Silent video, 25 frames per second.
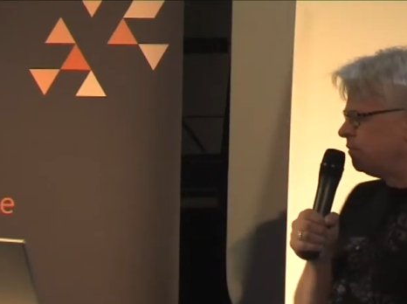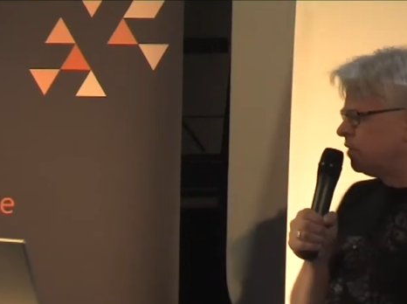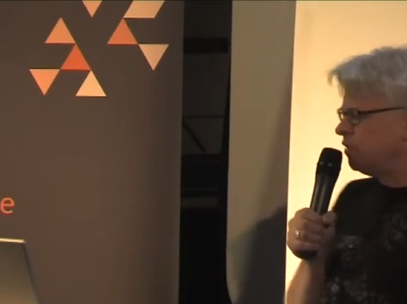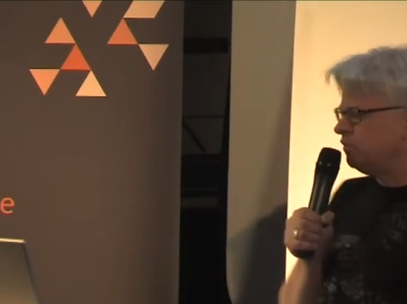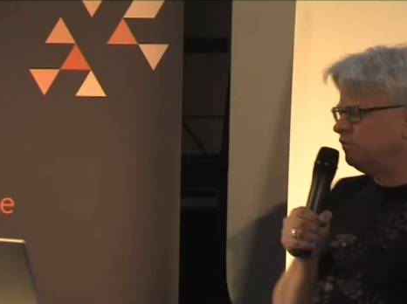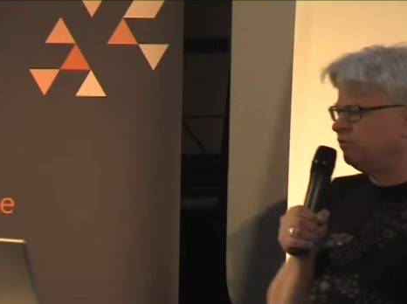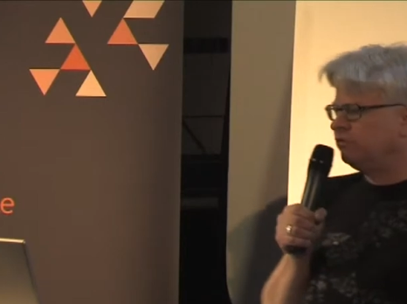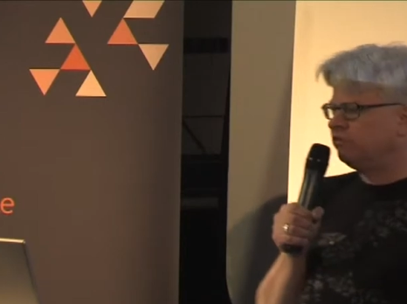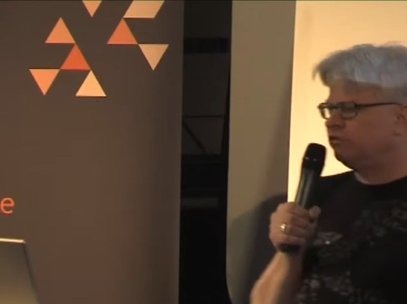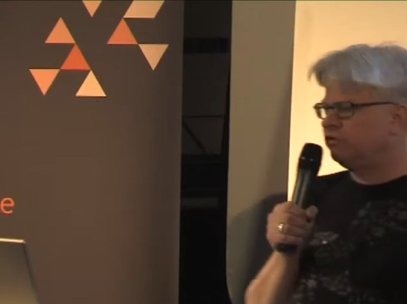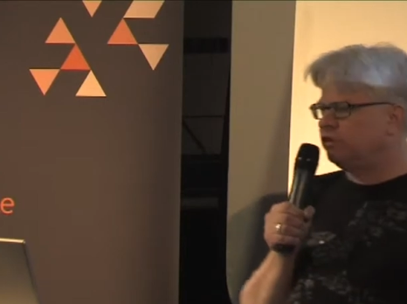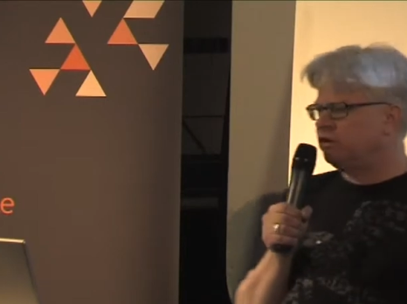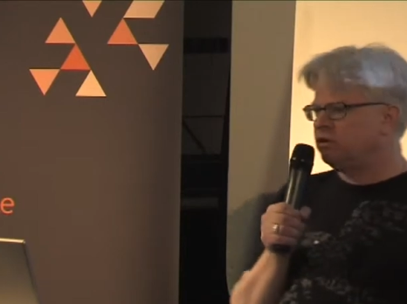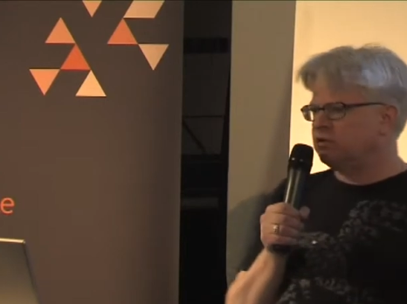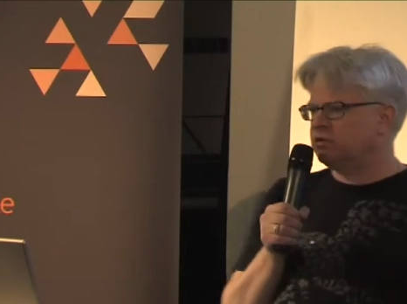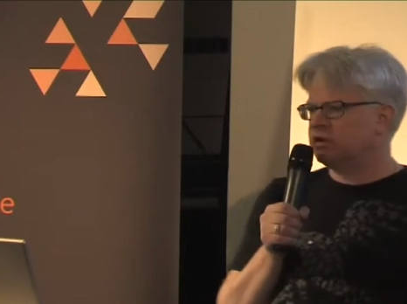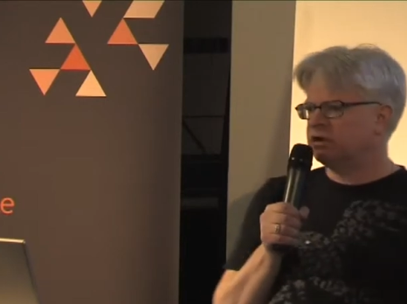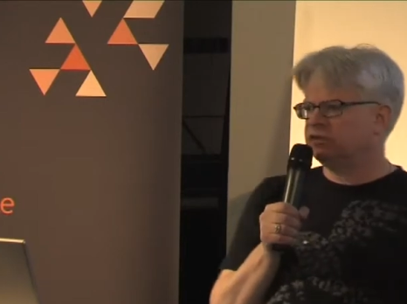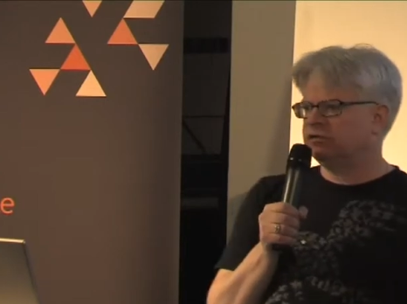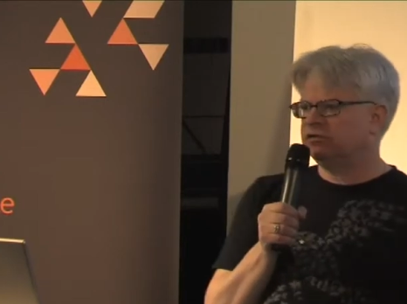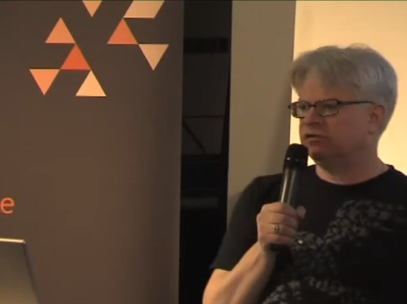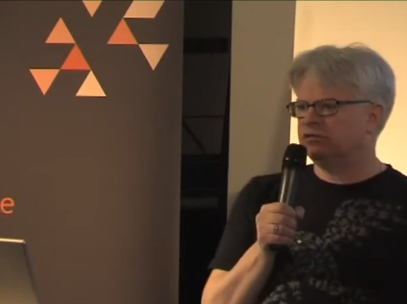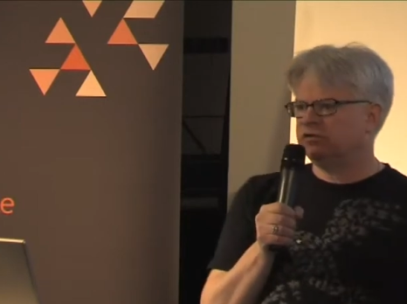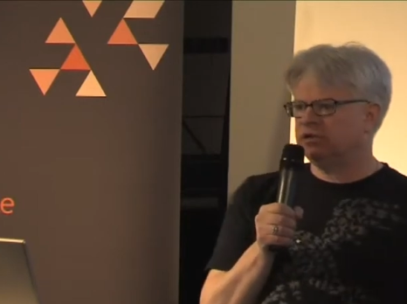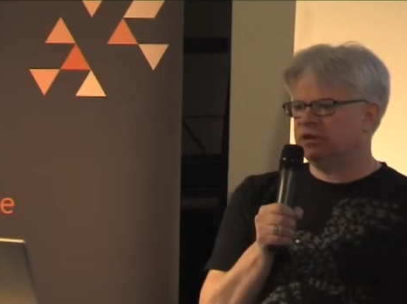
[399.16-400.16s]
most
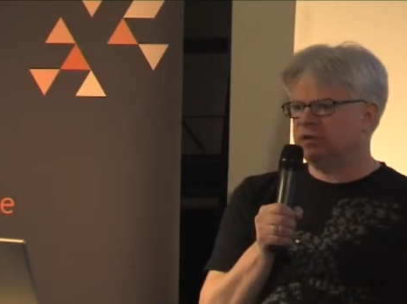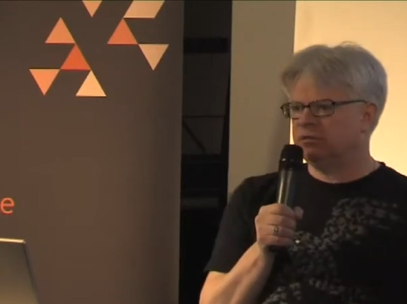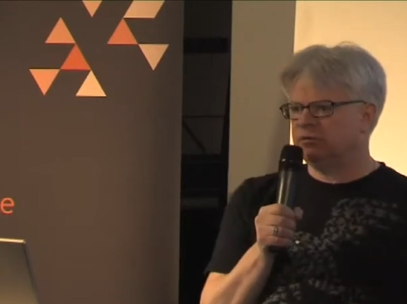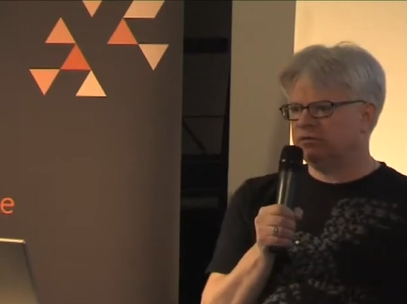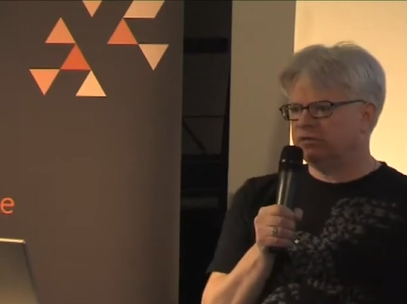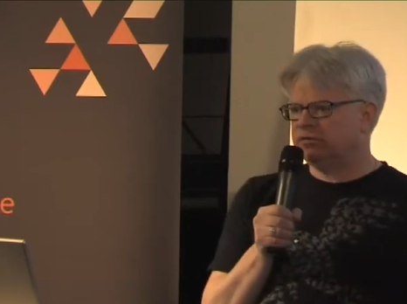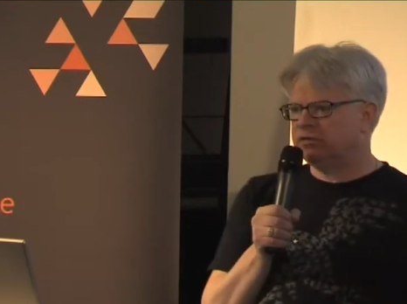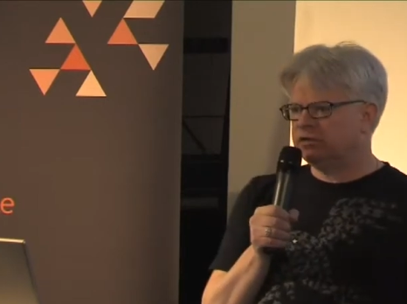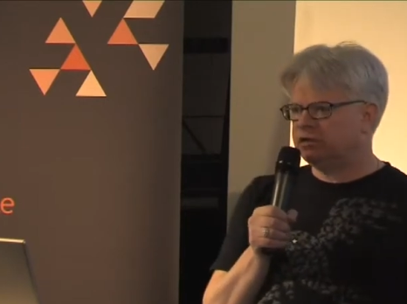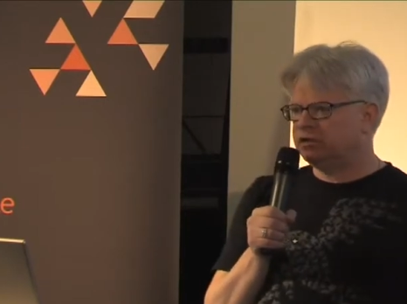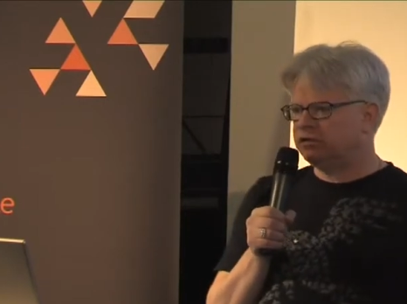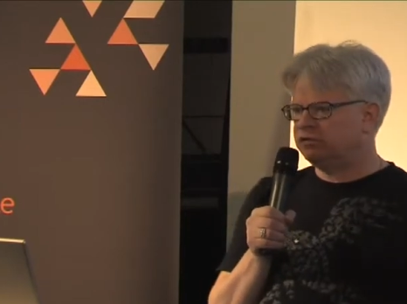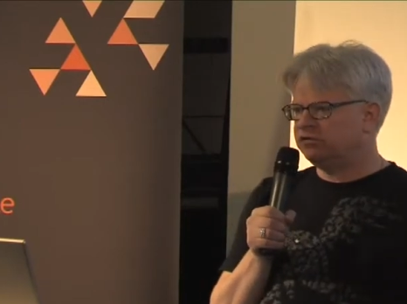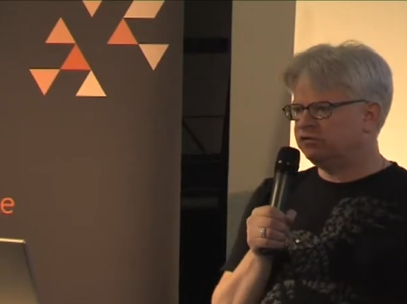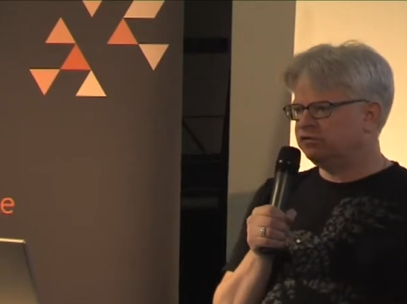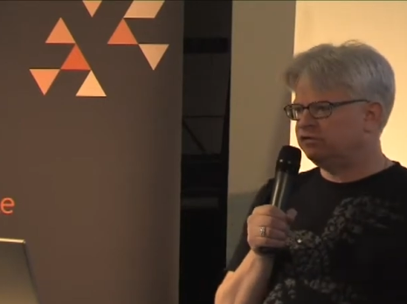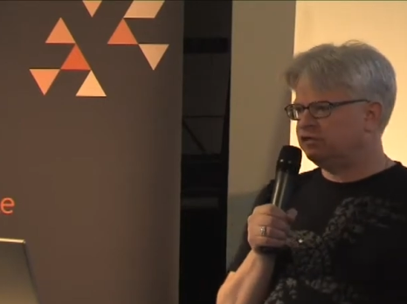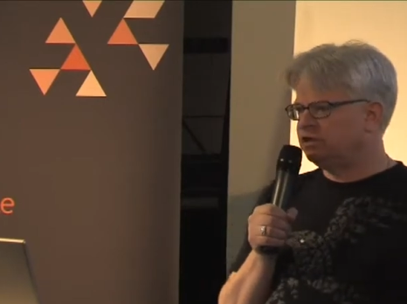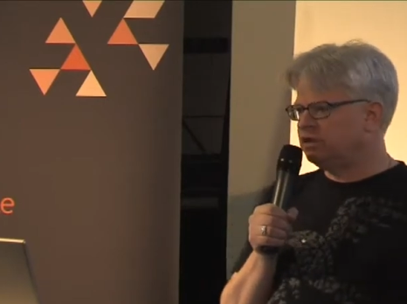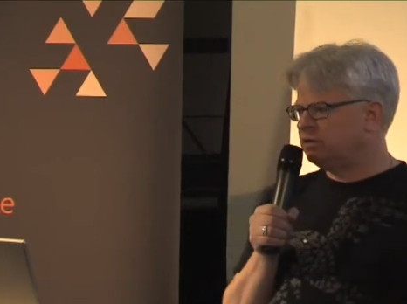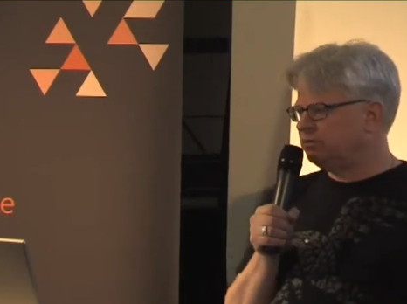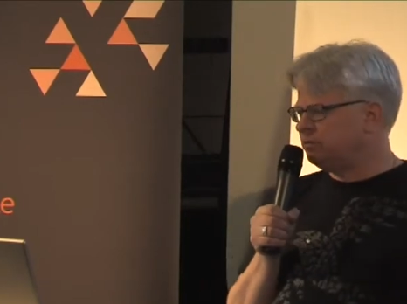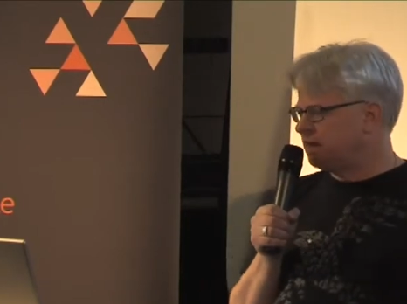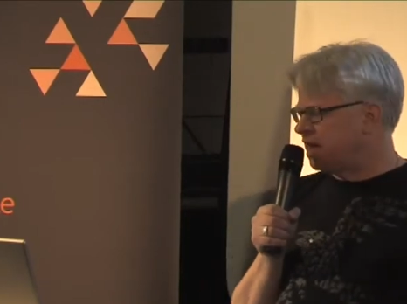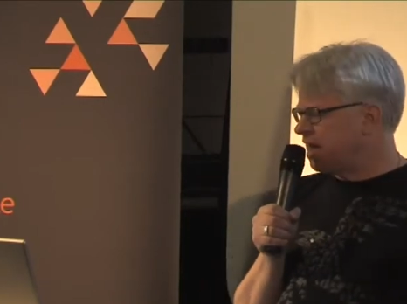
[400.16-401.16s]
secrets seem to
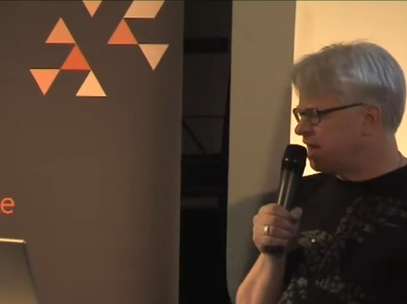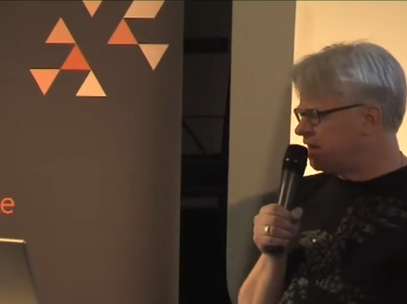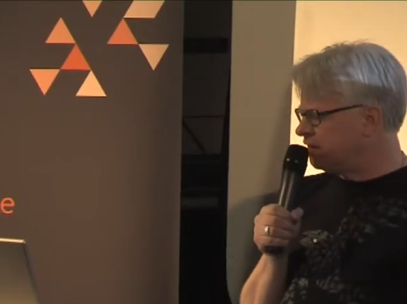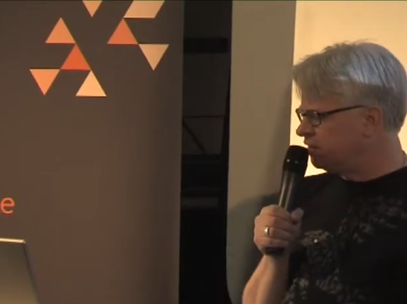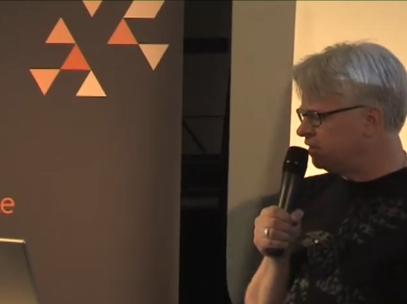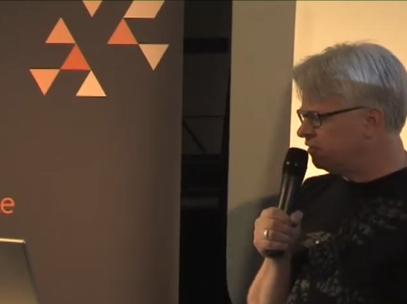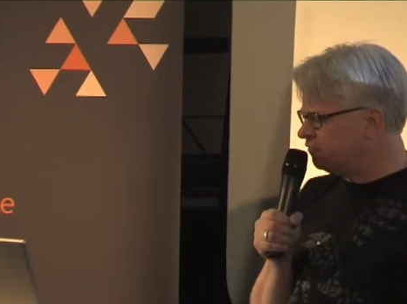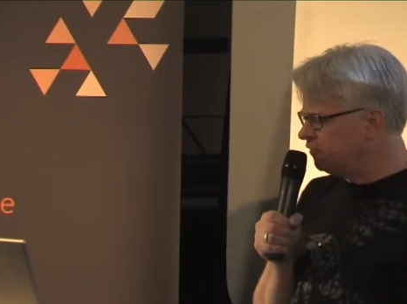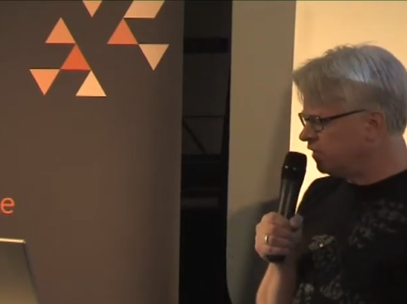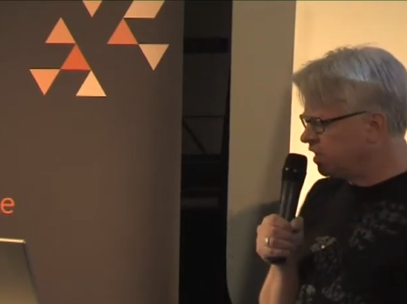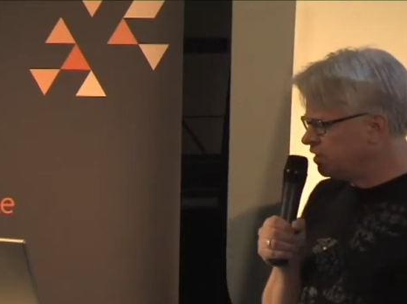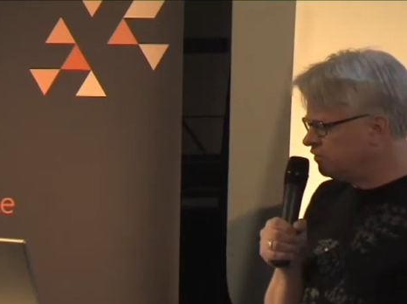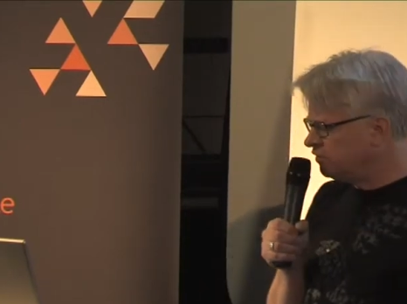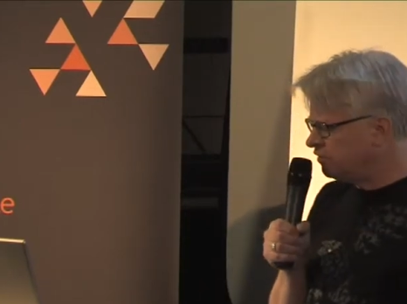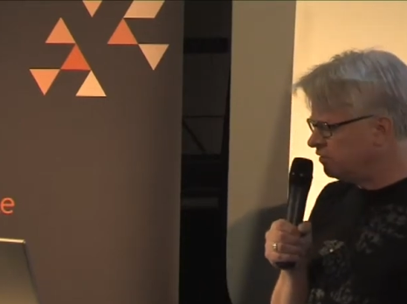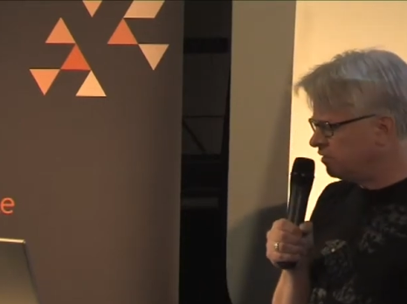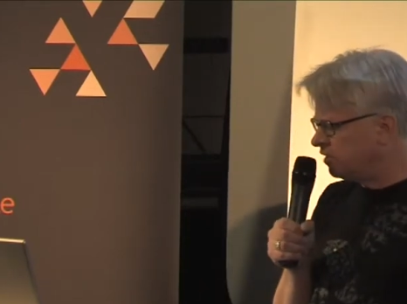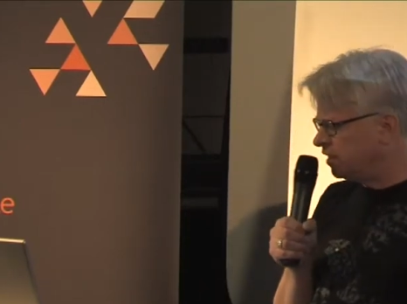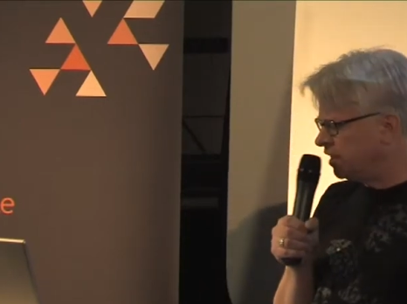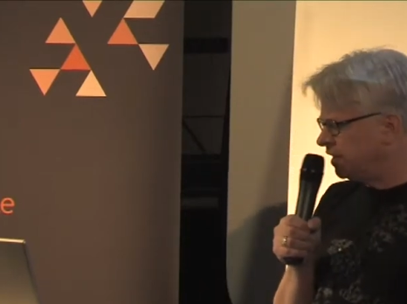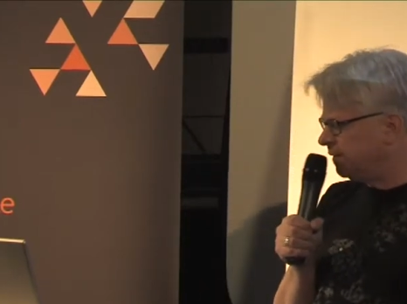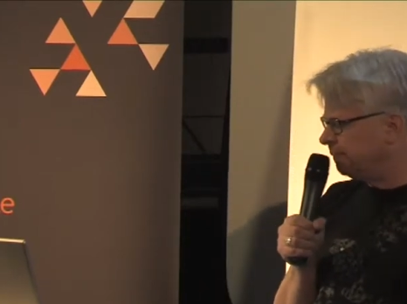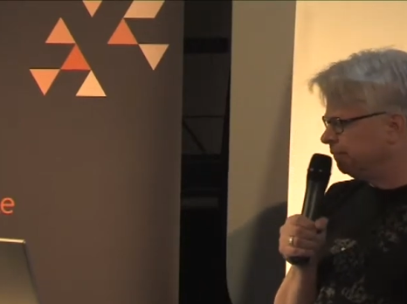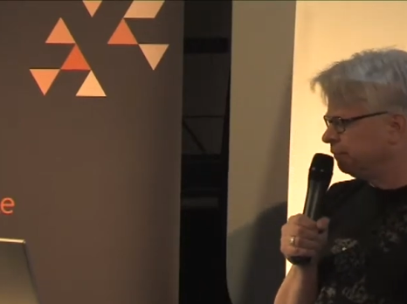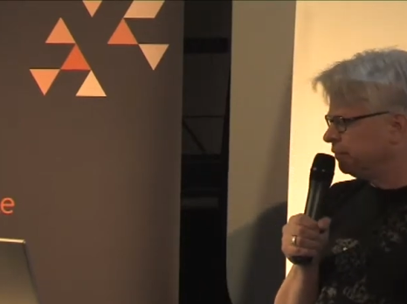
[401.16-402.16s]
seep out
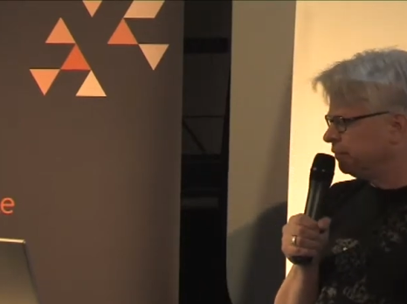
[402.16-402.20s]
eventually.